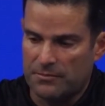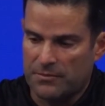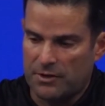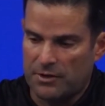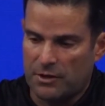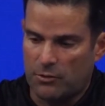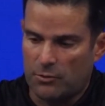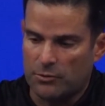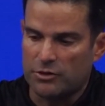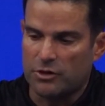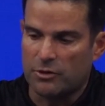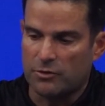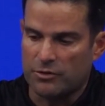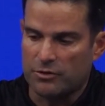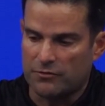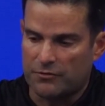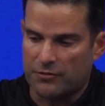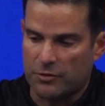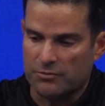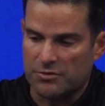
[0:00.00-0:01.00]
you know, when you go
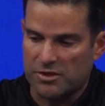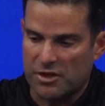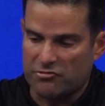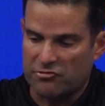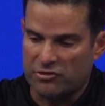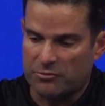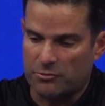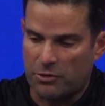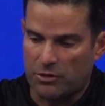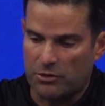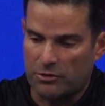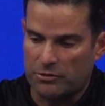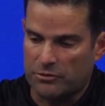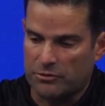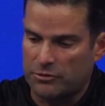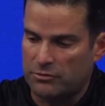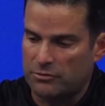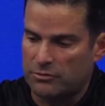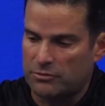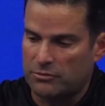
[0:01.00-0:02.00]
into film session tomorrow,
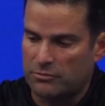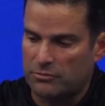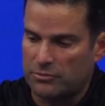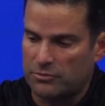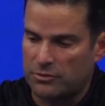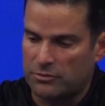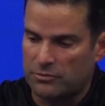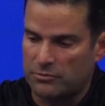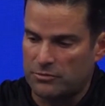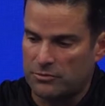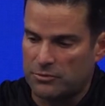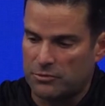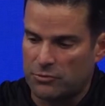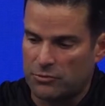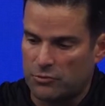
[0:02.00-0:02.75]
you